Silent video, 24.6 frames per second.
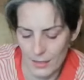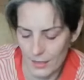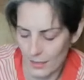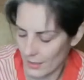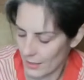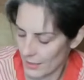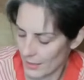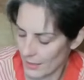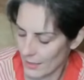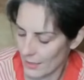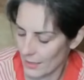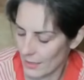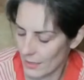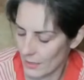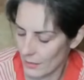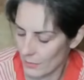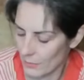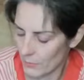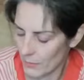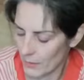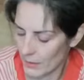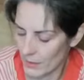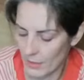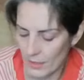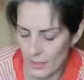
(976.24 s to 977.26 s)
There
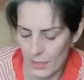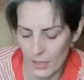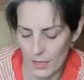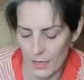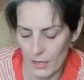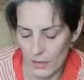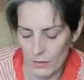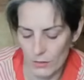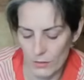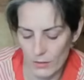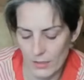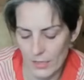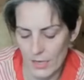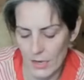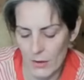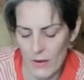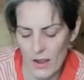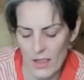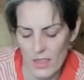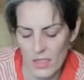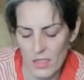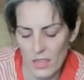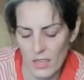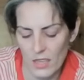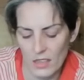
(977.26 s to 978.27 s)
we go. Now I
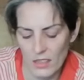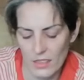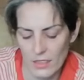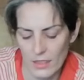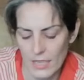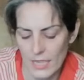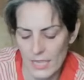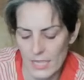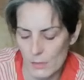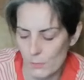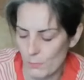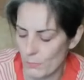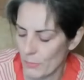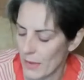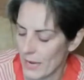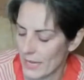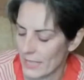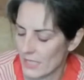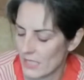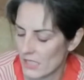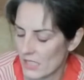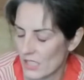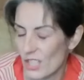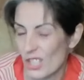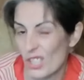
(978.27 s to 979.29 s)
think these
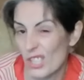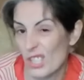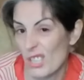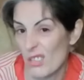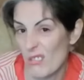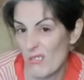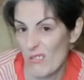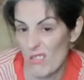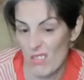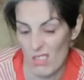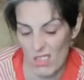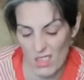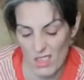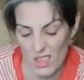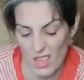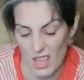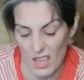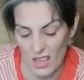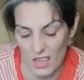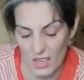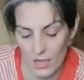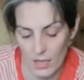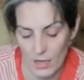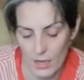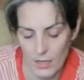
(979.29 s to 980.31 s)
paints are too
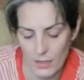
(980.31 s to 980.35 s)
thick.